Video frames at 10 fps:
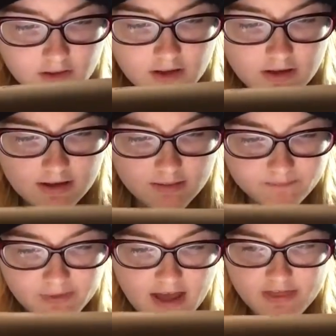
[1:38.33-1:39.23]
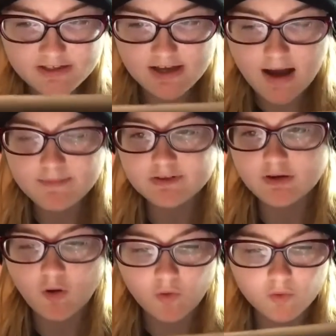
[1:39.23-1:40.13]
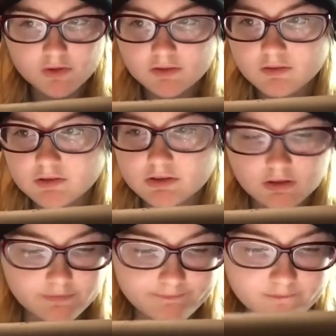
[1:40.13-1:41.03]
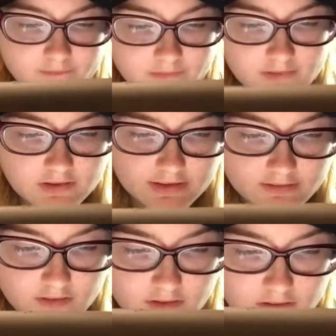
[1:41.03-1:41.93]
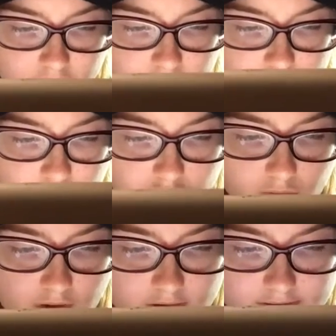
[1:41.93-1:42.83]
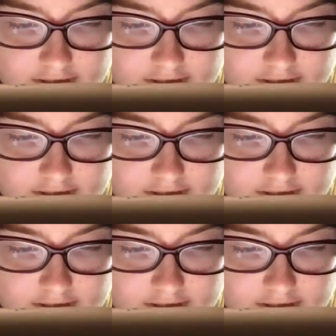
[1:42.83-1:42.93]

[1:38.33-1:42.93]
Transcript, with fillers: Um, but yeah, these comments are old, so Jojo Wallace.